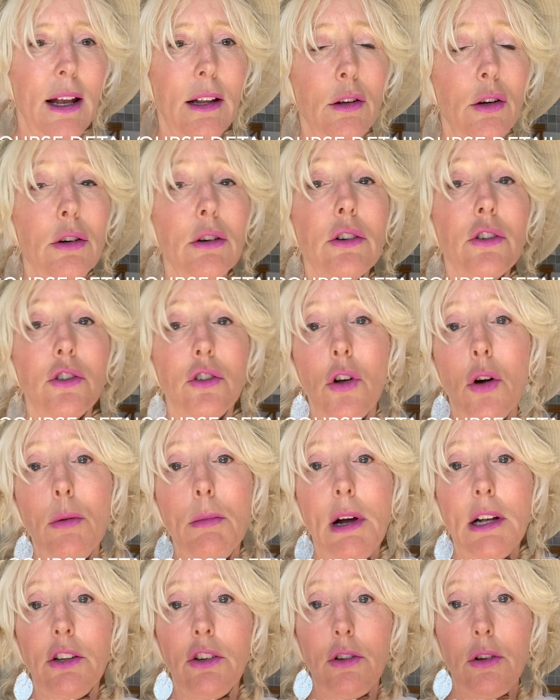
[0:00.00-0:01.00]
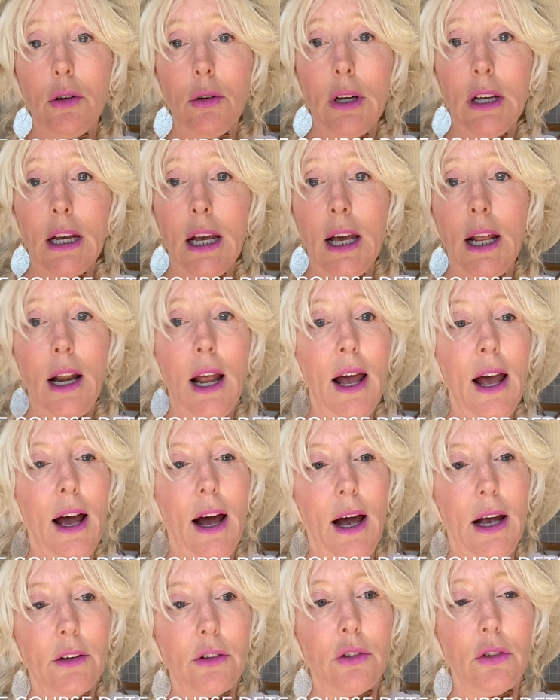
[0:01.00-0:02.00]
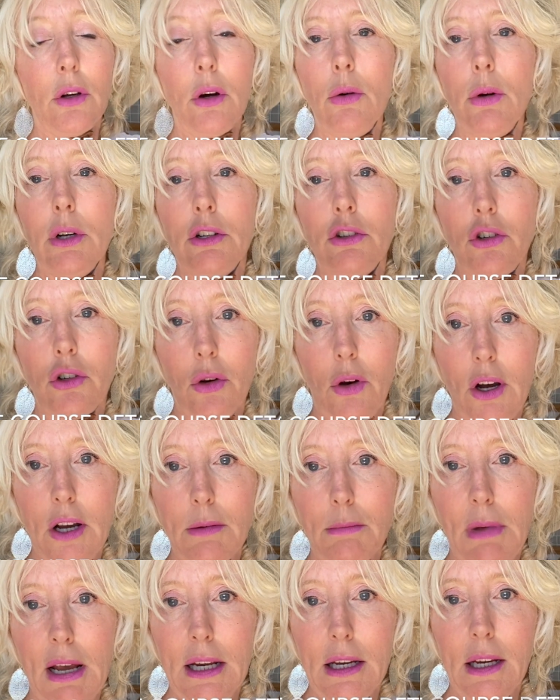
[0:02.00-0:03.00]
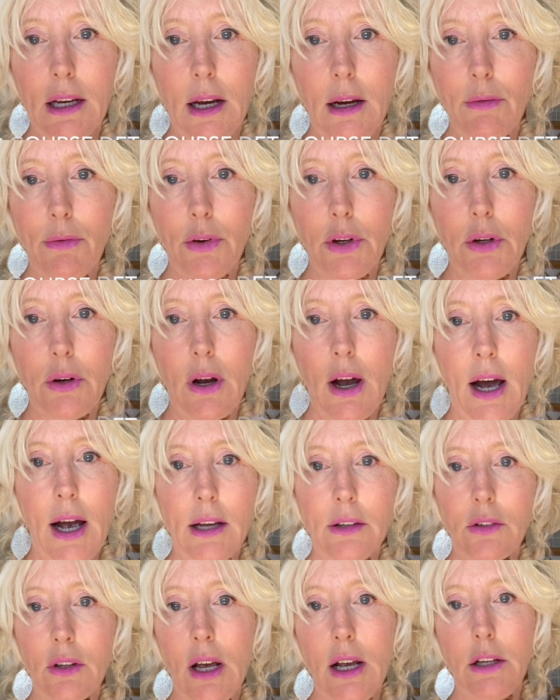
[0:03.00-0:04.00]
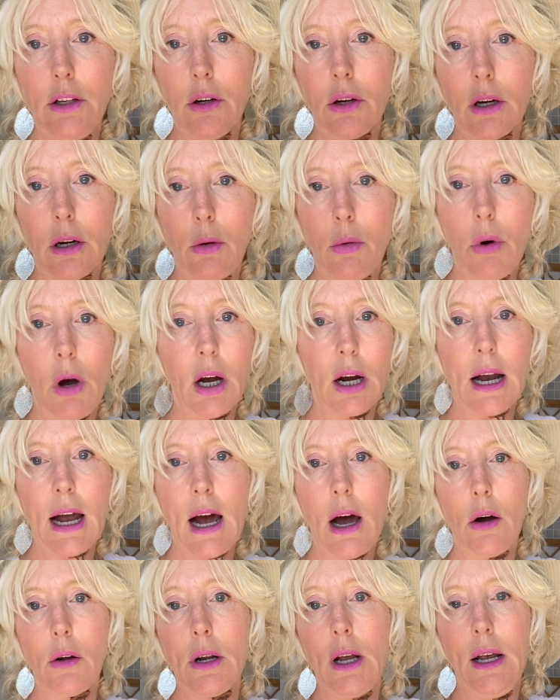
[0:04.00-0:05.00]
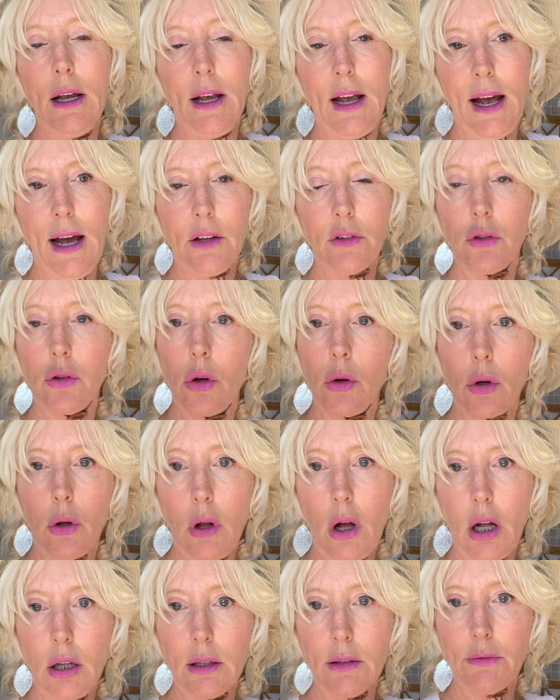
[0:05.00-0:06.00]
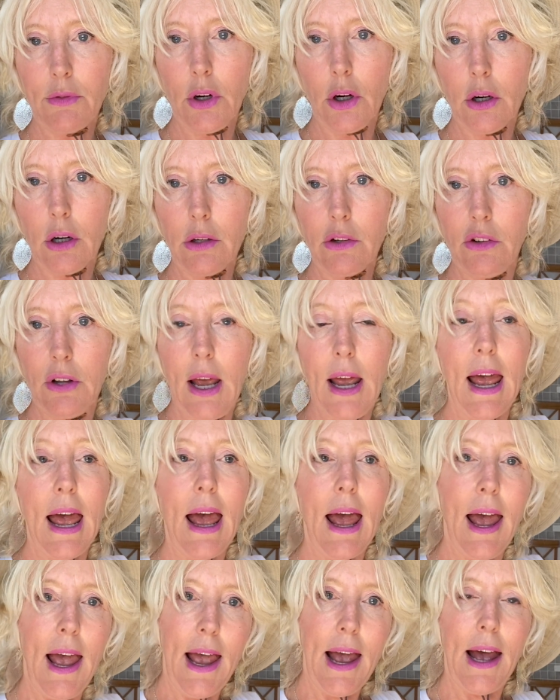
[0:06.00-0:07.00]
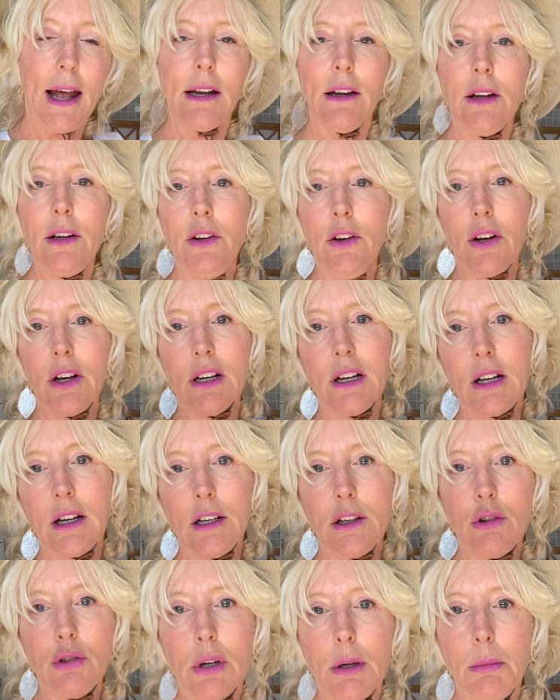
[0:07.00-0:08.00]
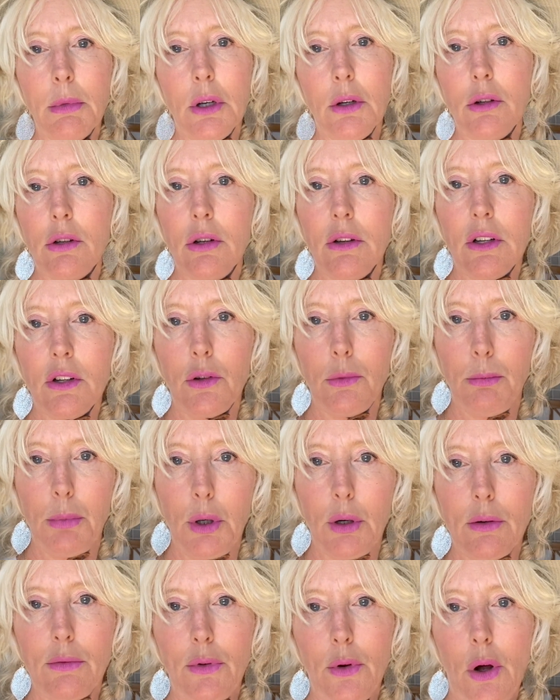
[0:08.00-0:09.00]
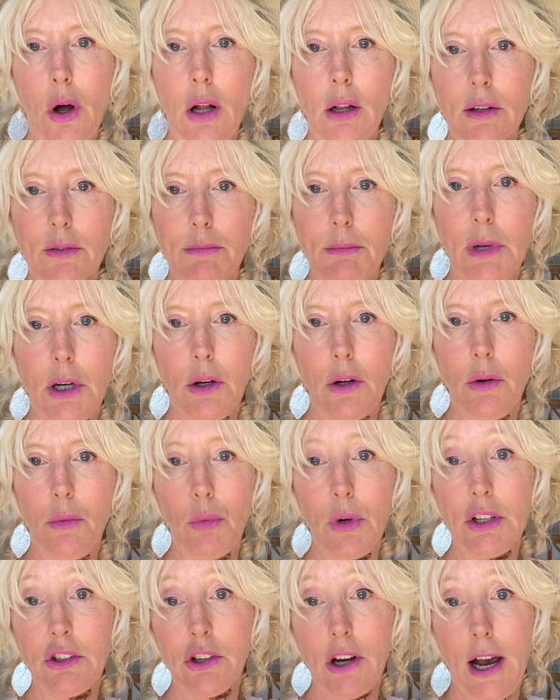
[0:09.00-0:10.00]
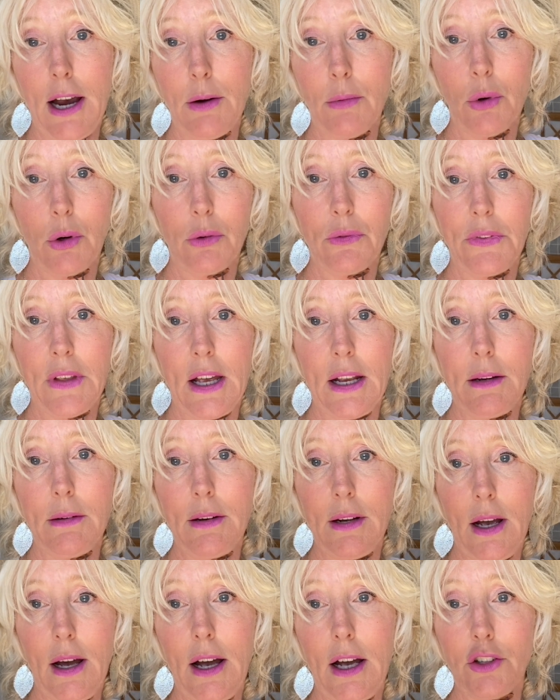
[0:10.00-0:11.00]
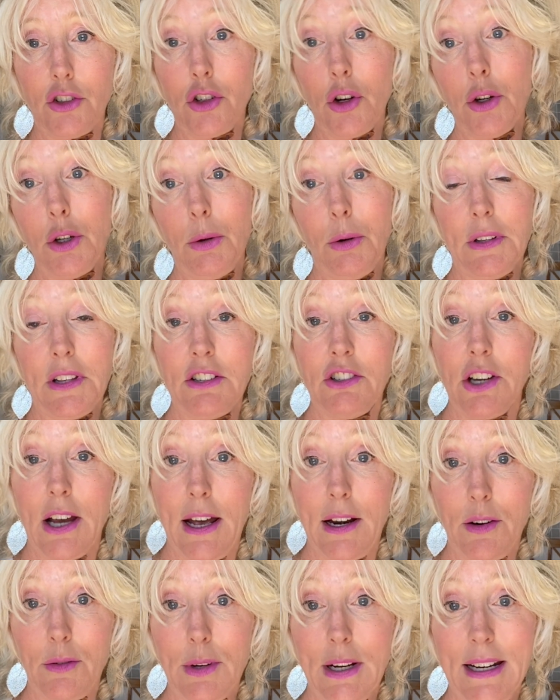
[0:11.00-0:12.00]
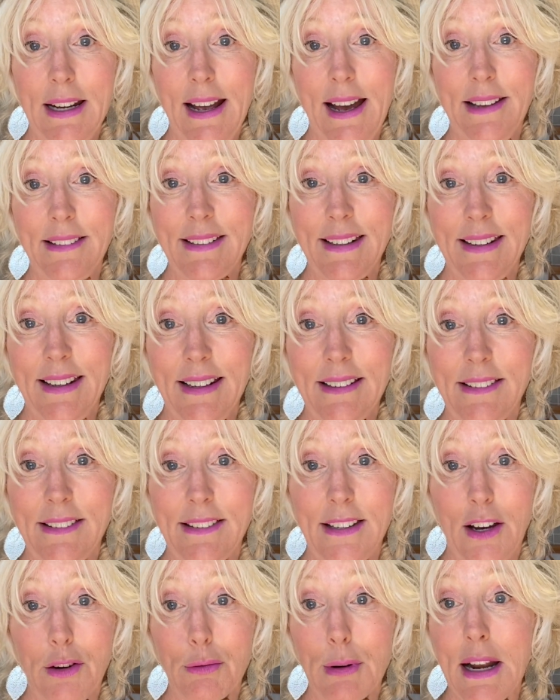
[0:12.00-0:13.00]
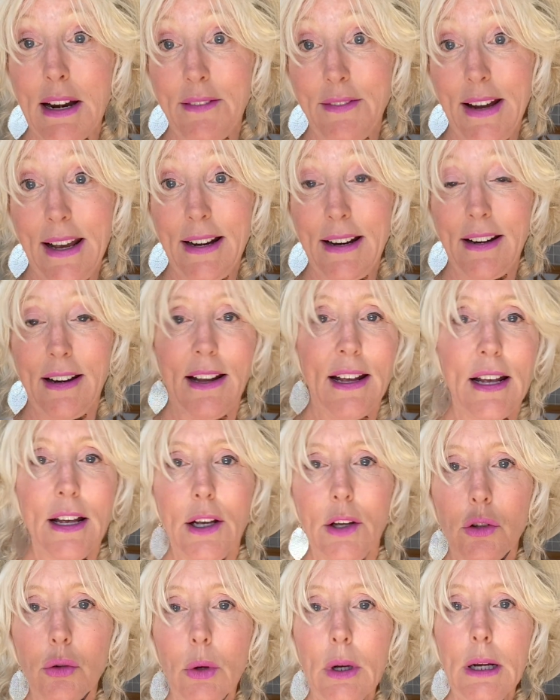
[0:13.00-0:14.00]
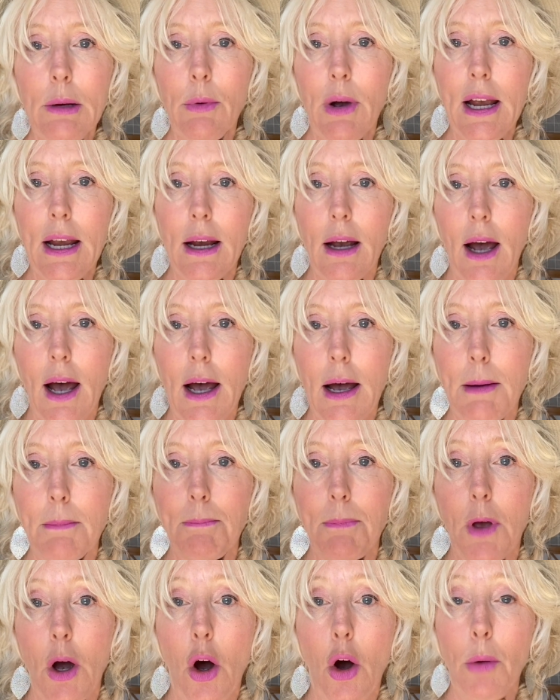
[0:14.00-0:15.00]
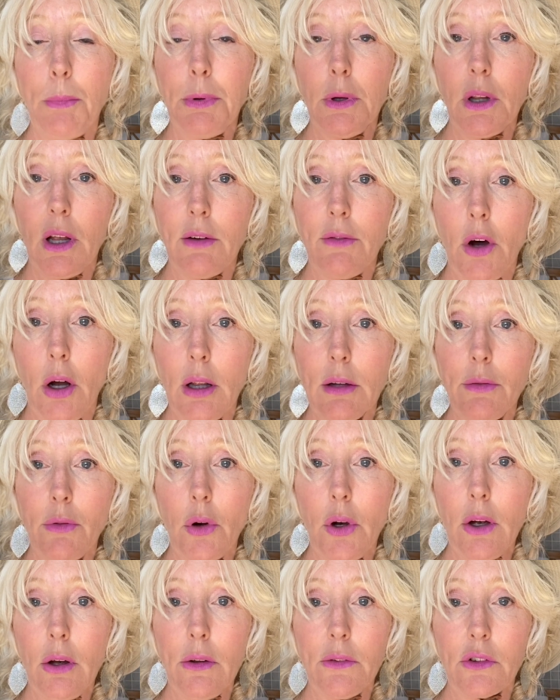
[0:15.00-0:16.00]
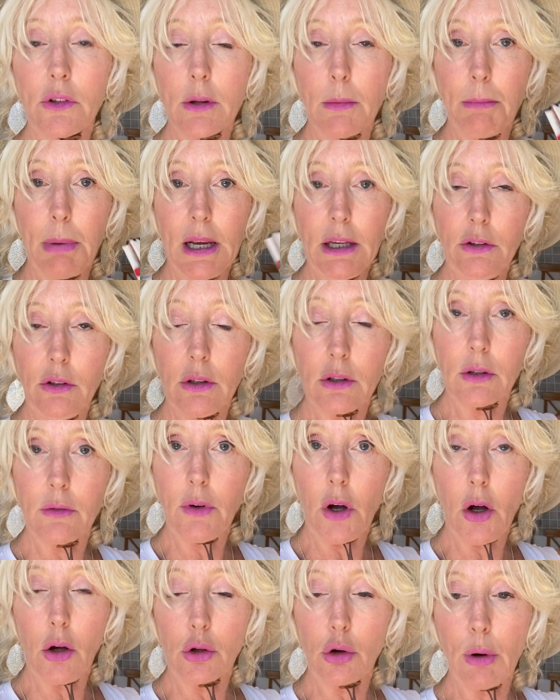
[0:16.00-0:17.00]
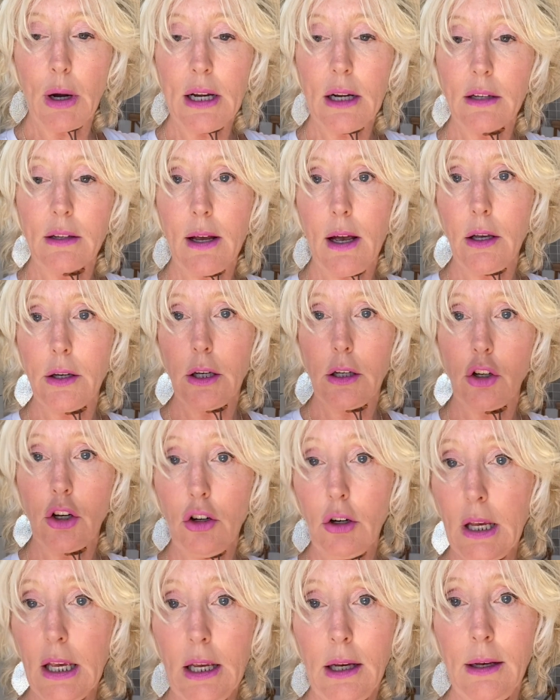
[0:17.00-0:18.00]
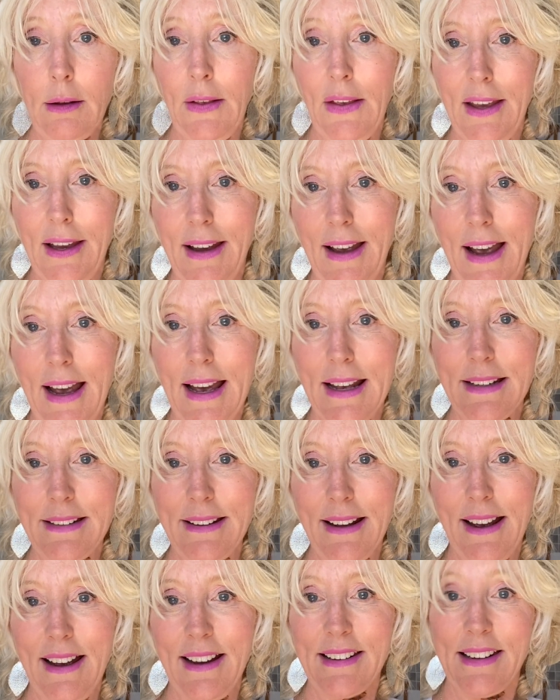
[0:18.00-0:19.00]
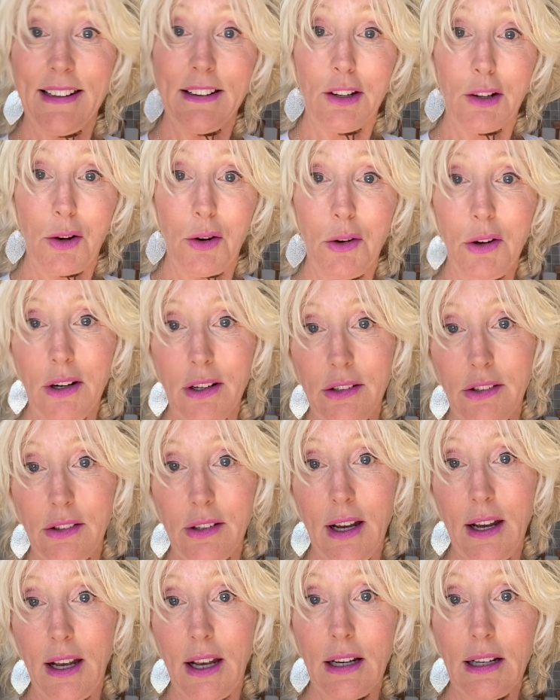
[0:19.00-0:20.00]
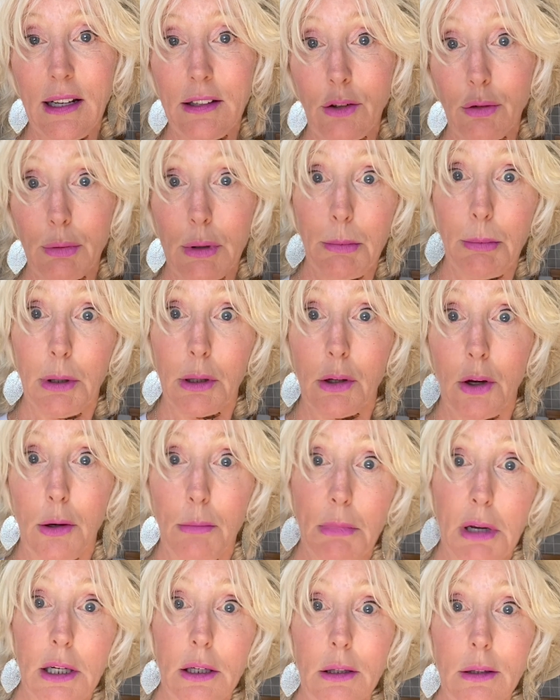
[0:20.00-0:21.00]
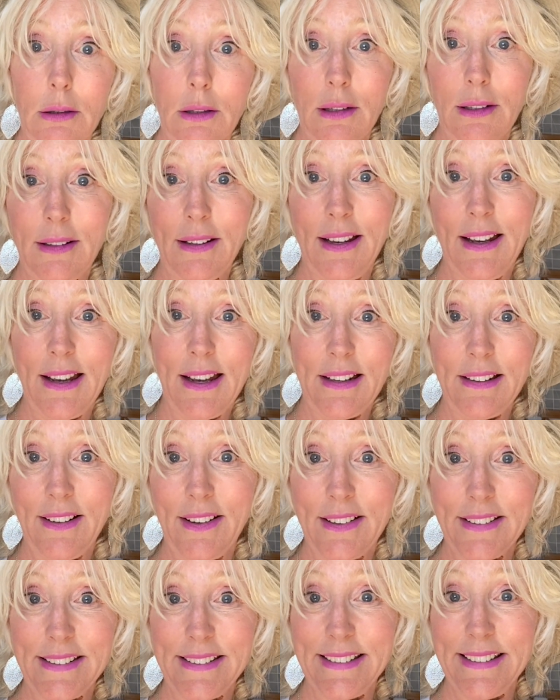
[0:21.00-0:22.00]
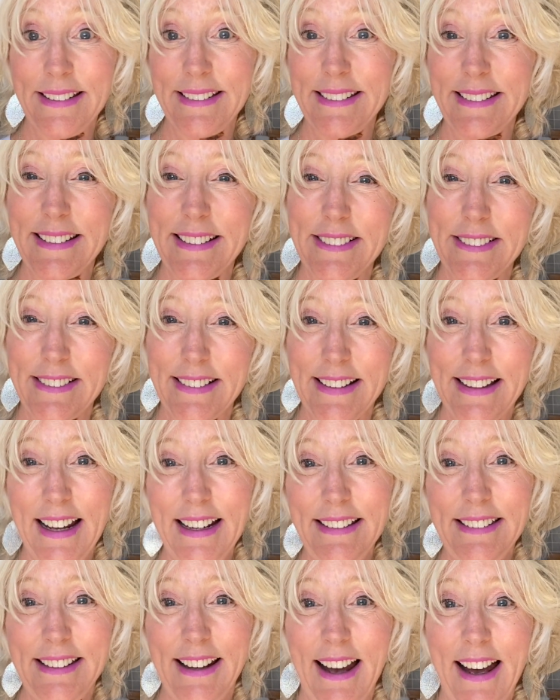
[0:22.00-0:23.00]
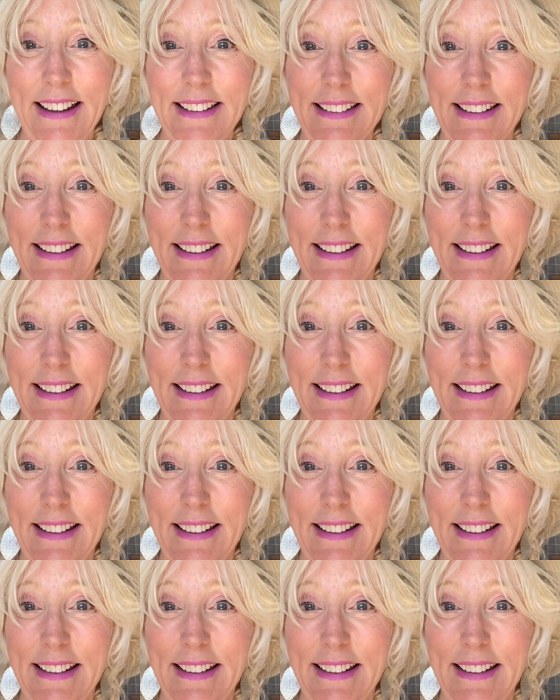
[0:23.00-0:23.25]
learned so much doing it. I so enjoyed making it for you guys, and you're going to walk out as total olive nerds. And you're going to contribute to this beautiful olive mill, which I will then show you on the channel as it gets renovated. So anyway, hope you love olive oil. It's the basis of all great Italian cooking. And get the course, and let's rebuild our mill. And I'll see you soon. Thanks, guys.